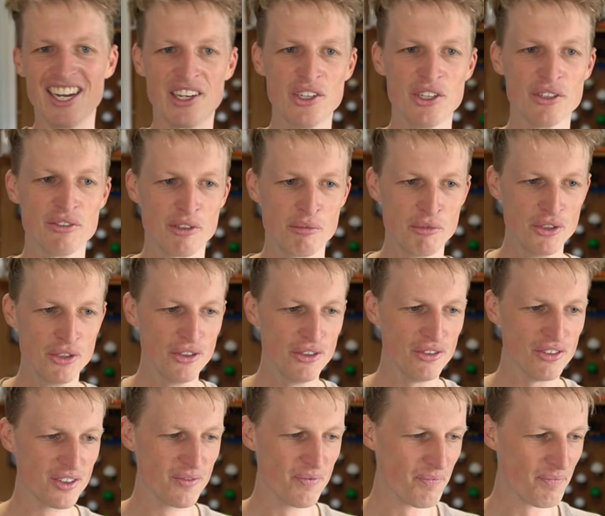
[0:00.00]
I could have
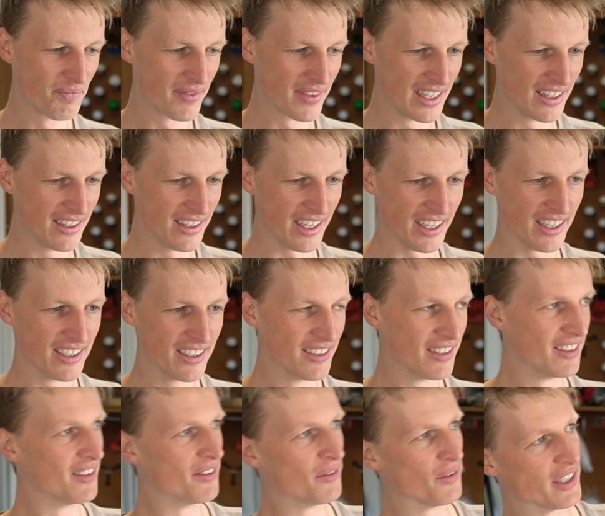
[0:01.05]
removed like,
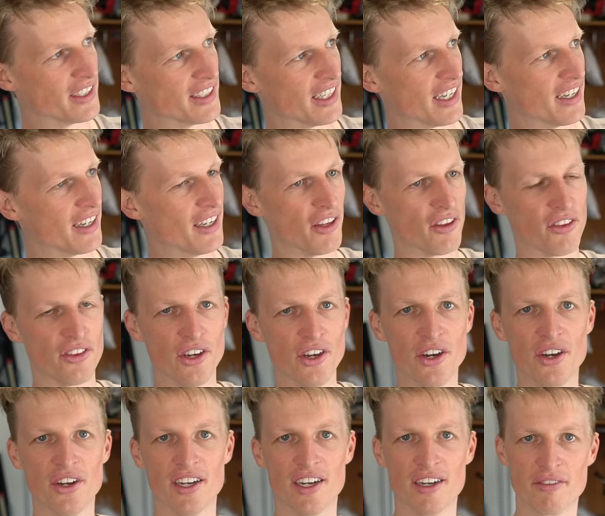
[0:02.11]
what is that?
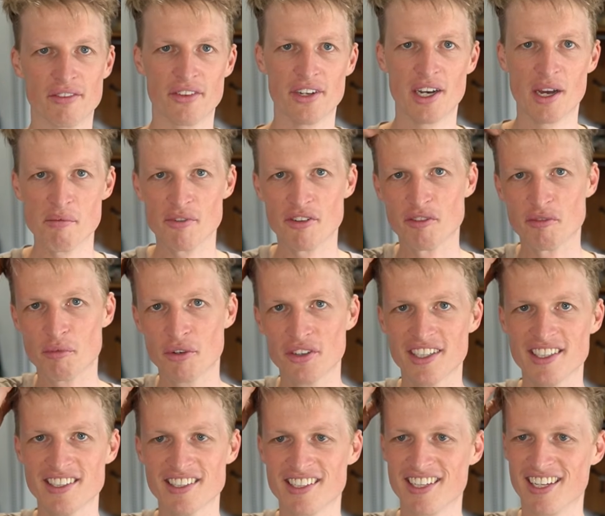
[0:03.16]
1/3 of the number of
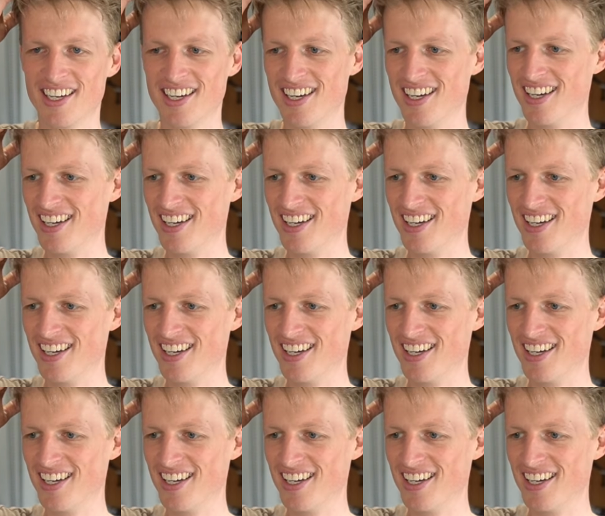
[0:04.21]
pulleys.